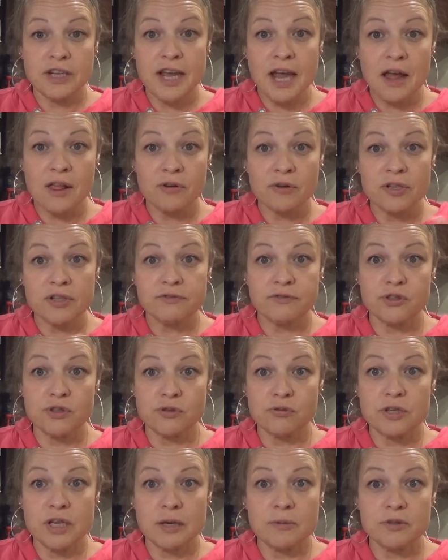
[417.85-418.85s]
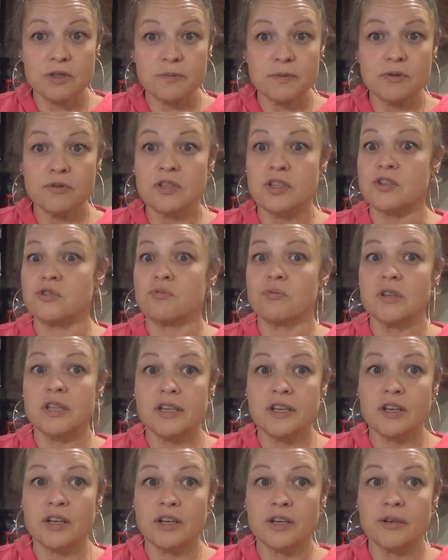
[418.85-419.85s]
calories for 2 tablespoons. It's
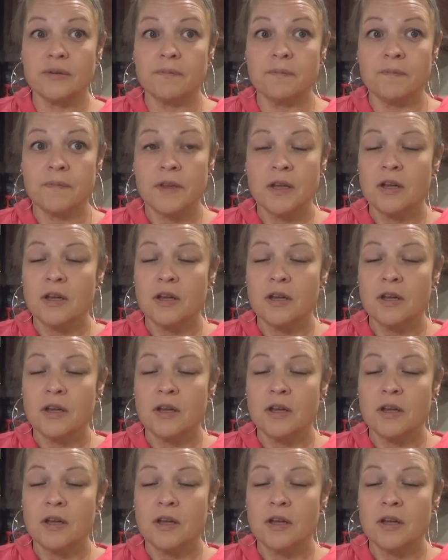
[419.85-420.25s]
really good.